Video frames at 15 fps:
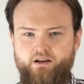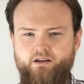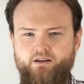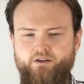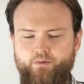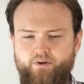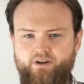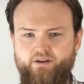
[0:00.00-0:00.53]

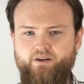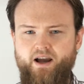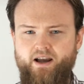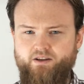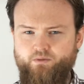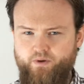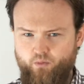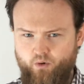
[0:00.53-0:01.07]
So
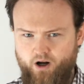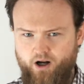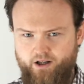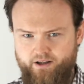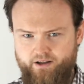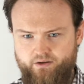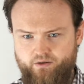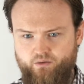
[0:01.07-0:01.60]
as we
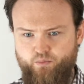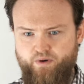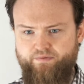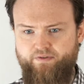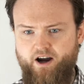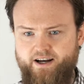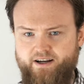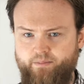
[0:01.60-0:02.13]
walk, we
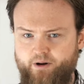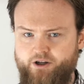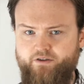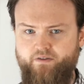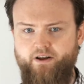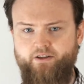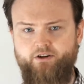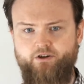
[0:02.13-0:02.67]
find a bunch of
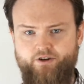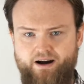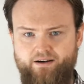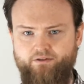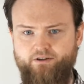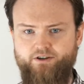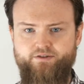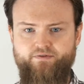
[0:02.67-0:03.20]
other
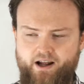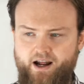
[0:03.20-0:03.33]
travelers,